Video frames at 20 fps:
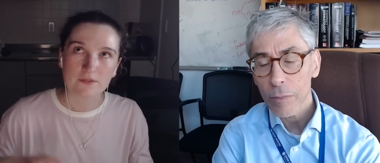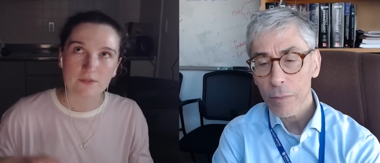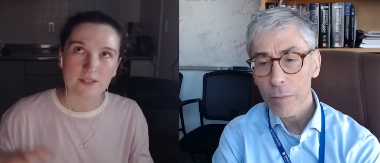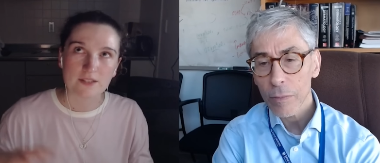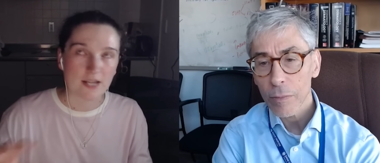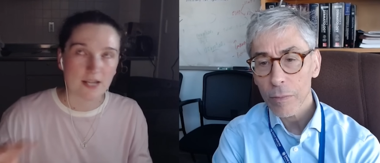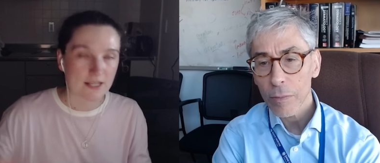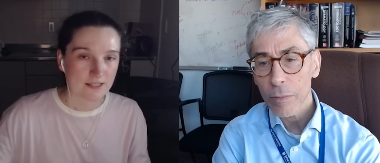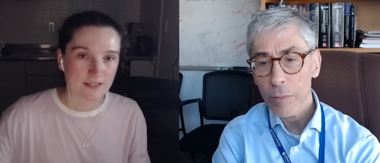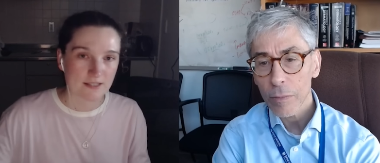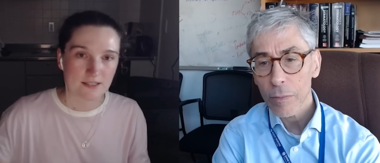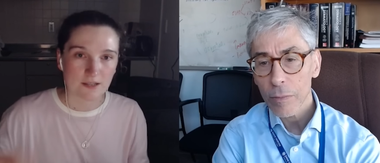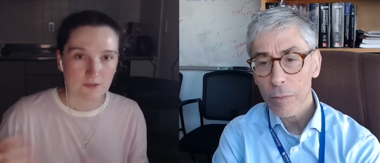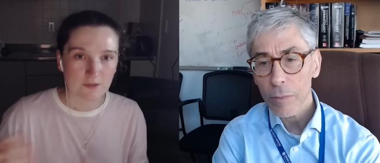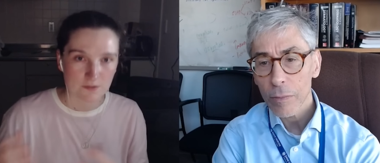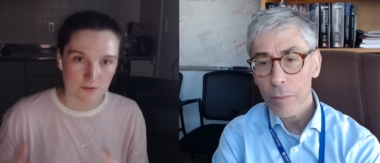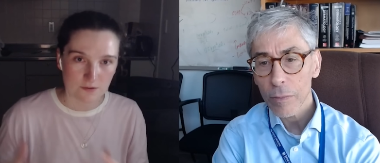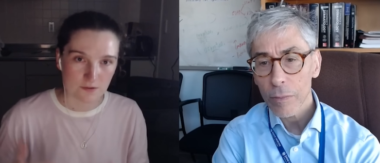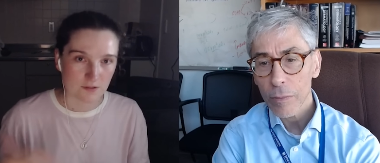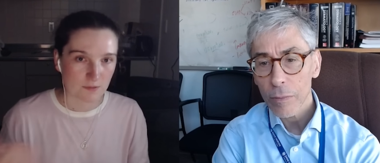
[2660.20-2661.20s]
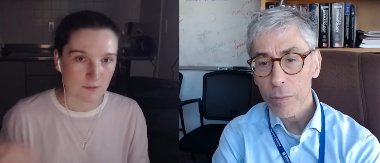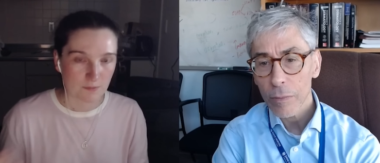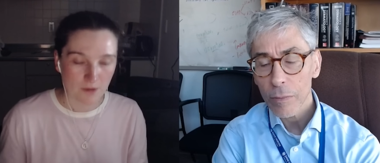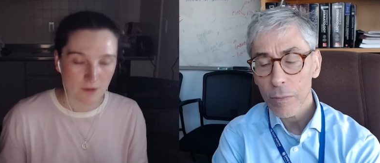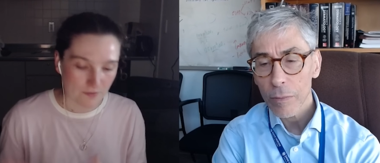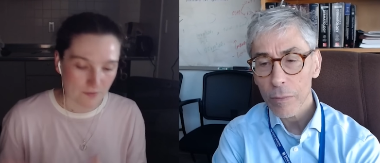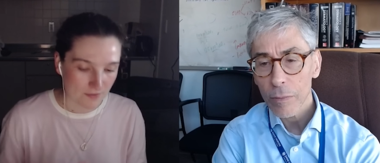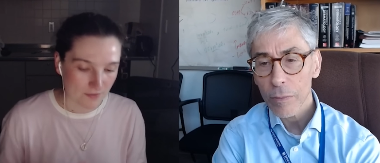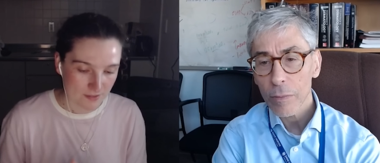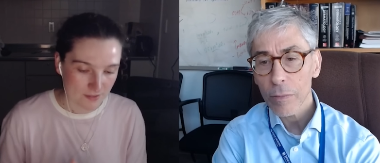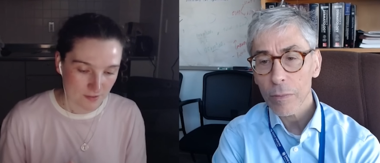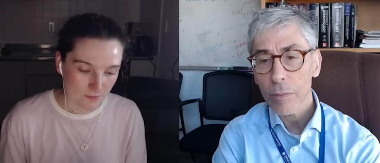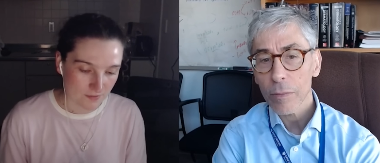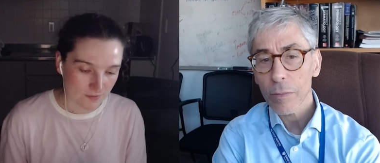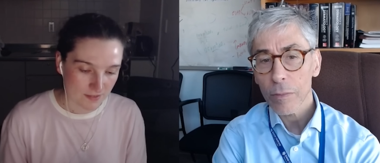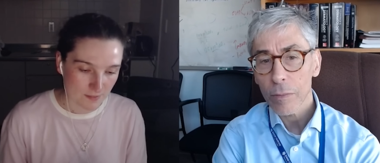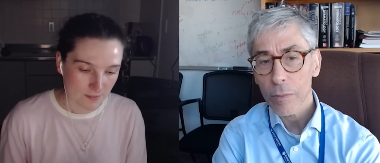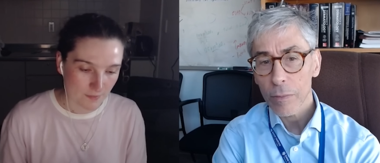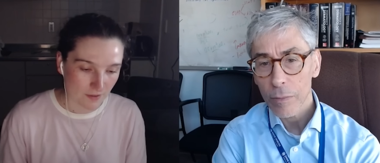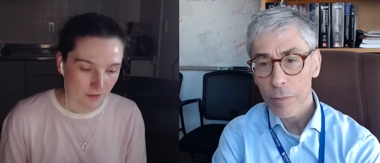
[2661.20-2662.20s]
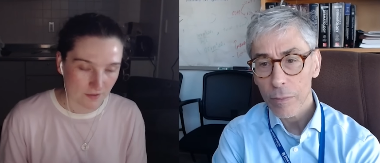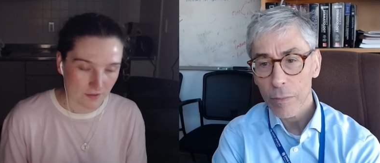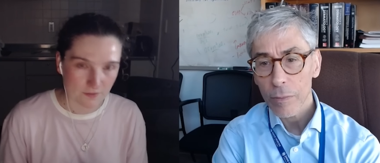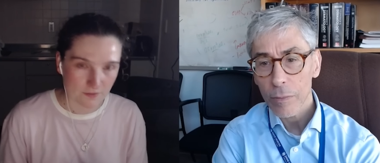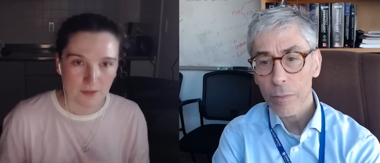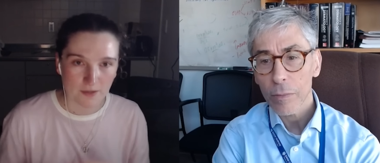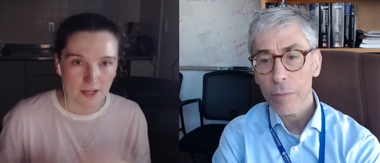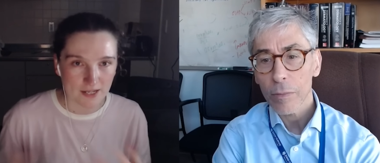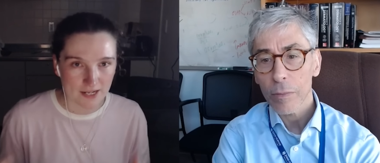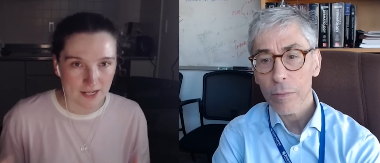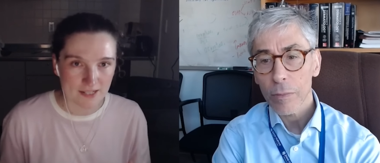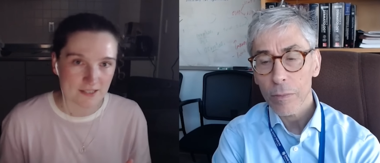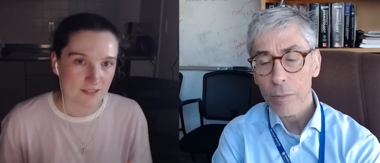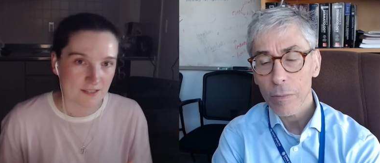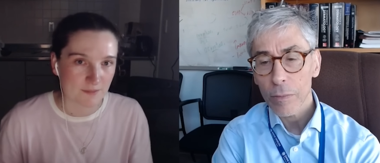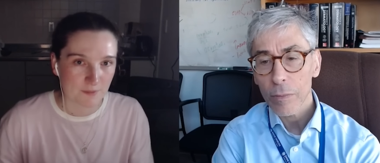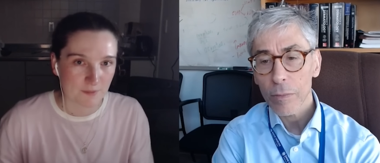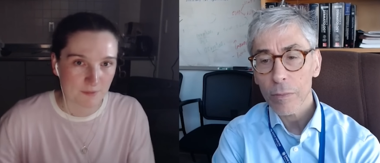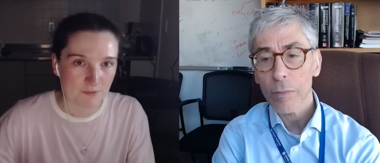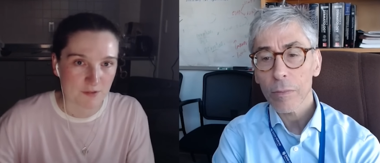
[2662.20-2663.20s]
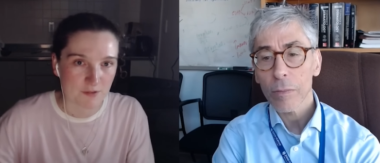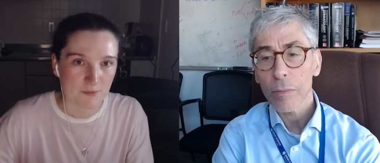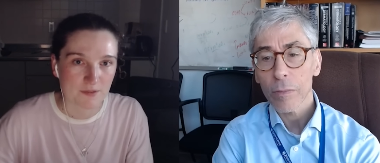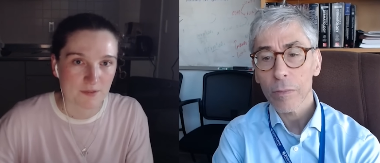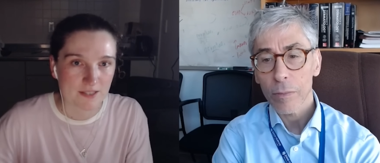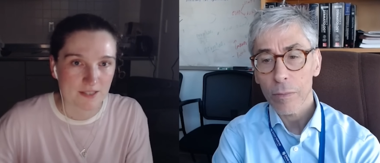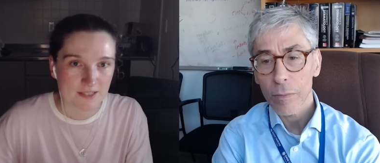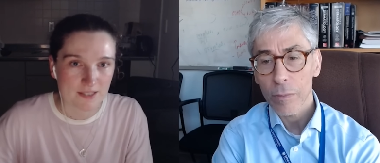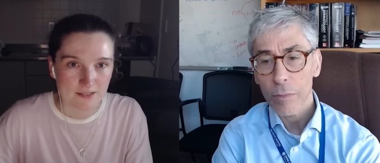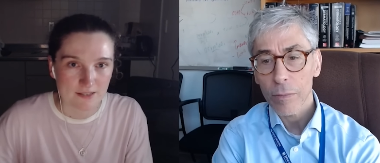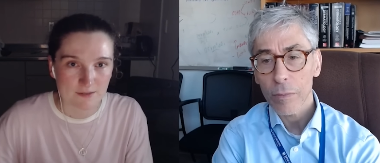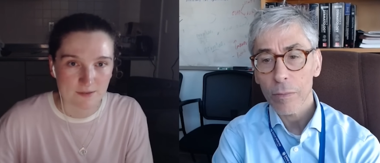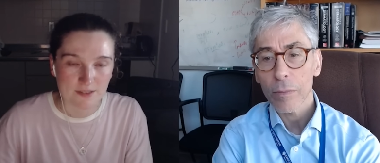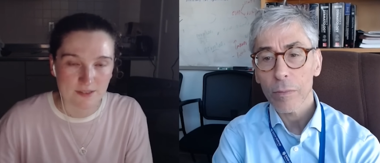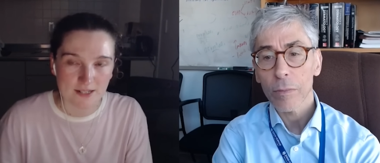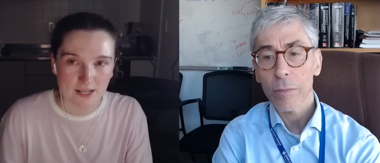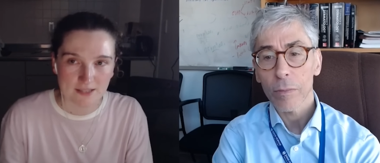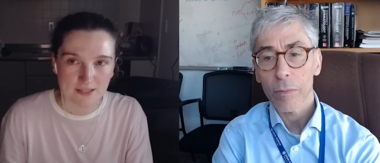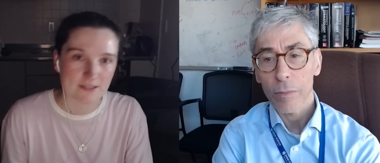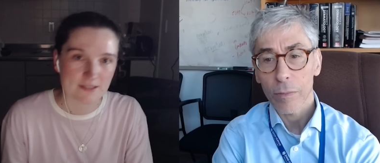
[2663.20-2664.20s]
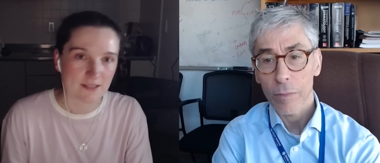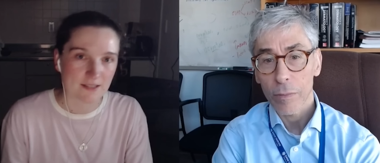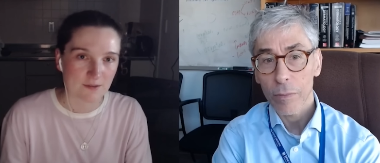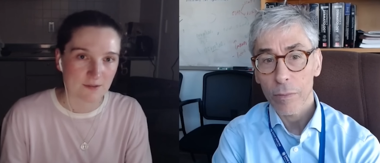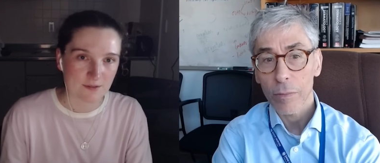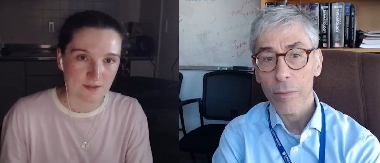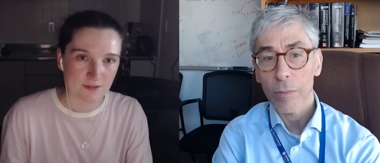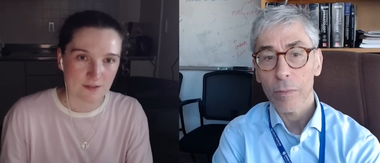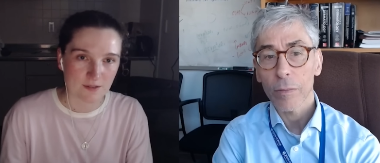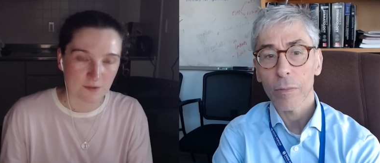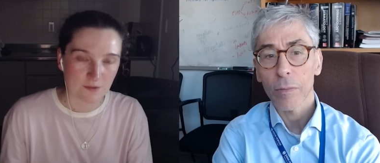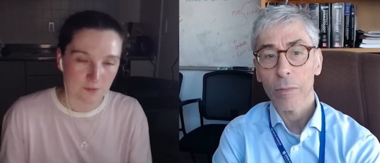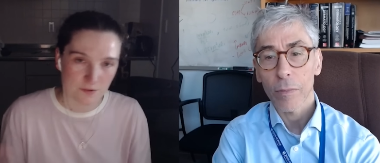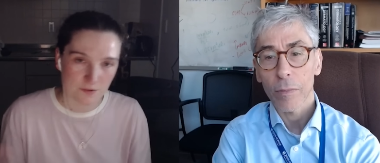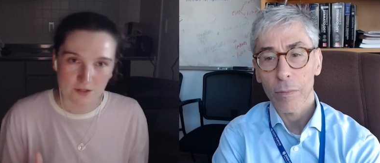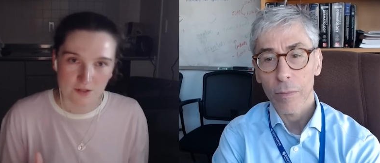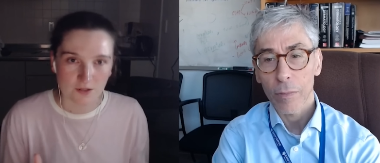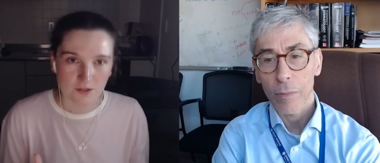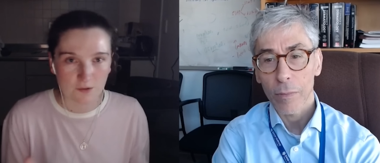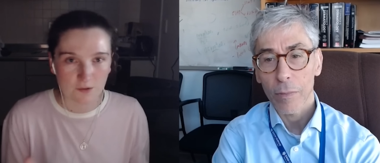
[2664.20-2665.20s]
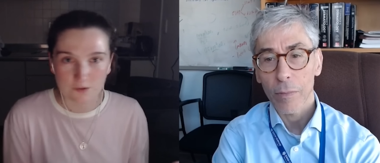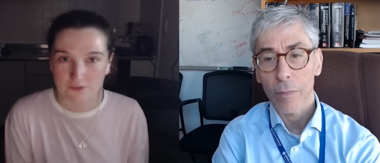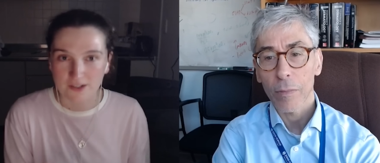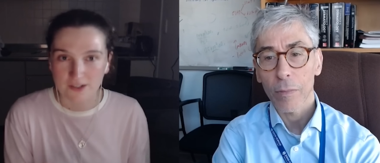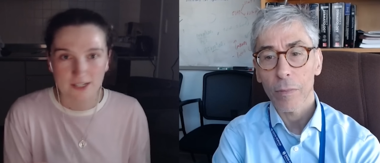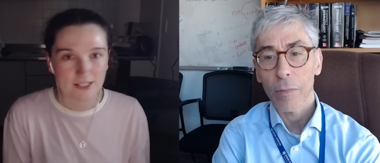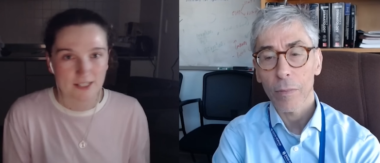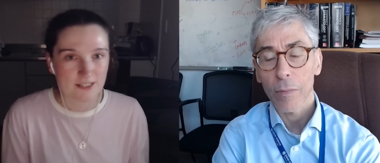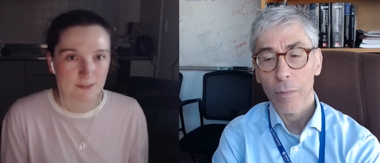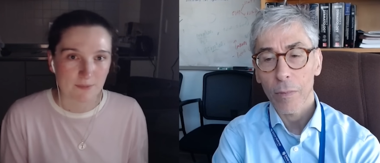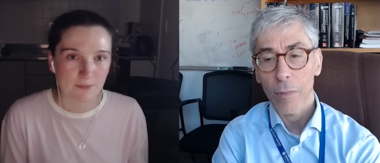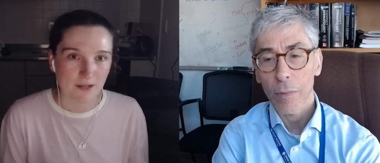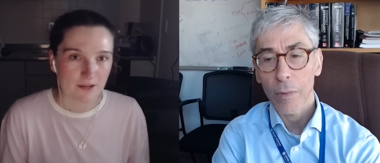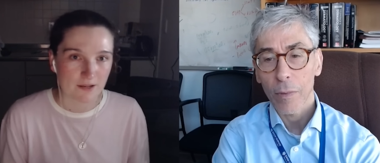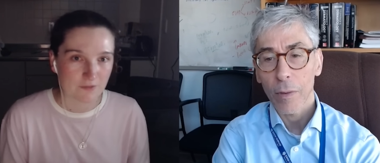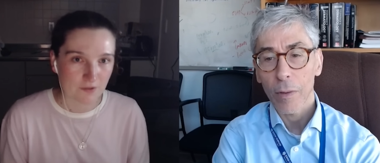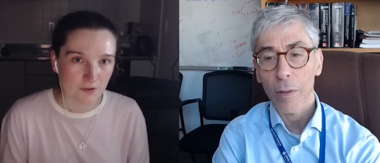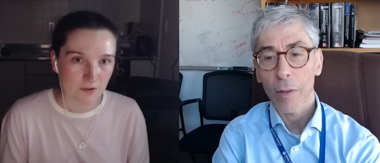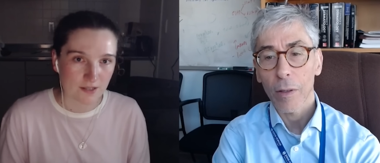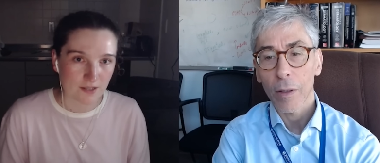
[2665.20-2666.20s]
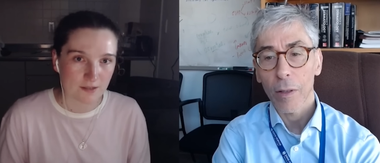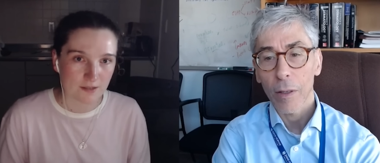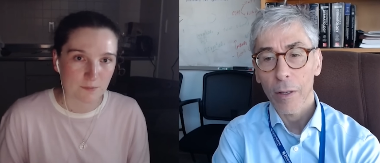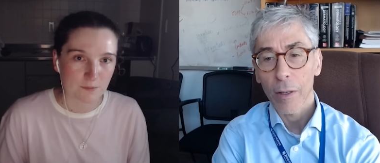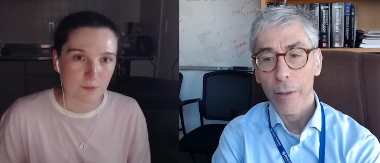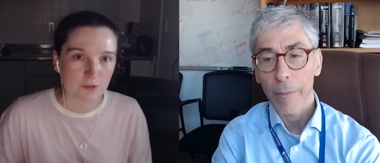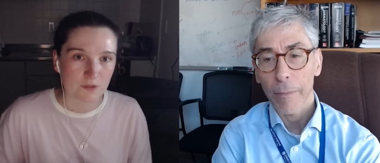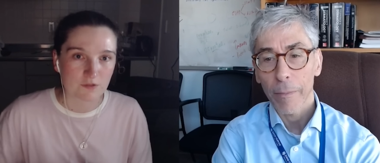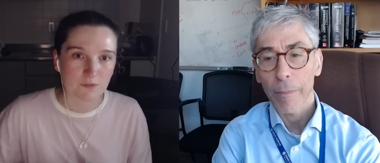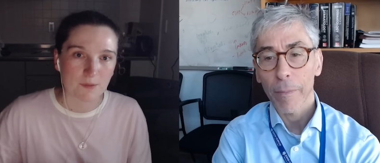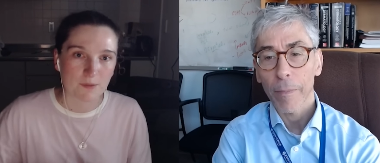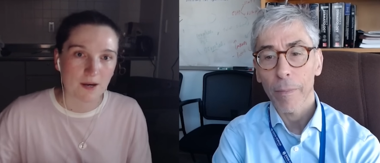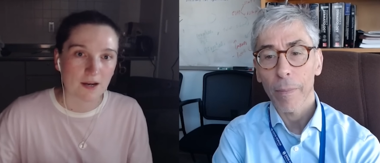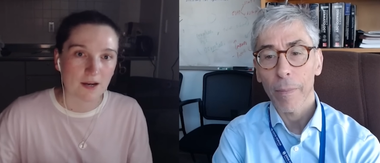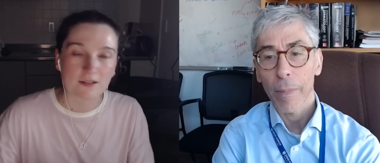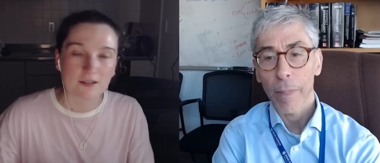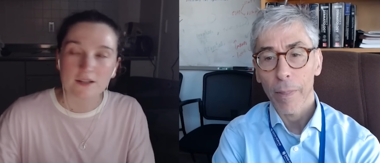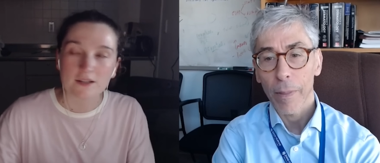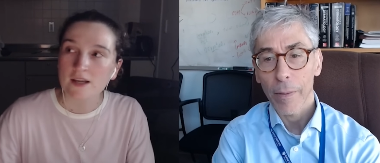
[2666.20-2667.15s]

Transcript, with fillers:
Speaker 1: senescent cells also having sort of similar innate immune responses, and senescent cells are also known already to play a role in wound repair.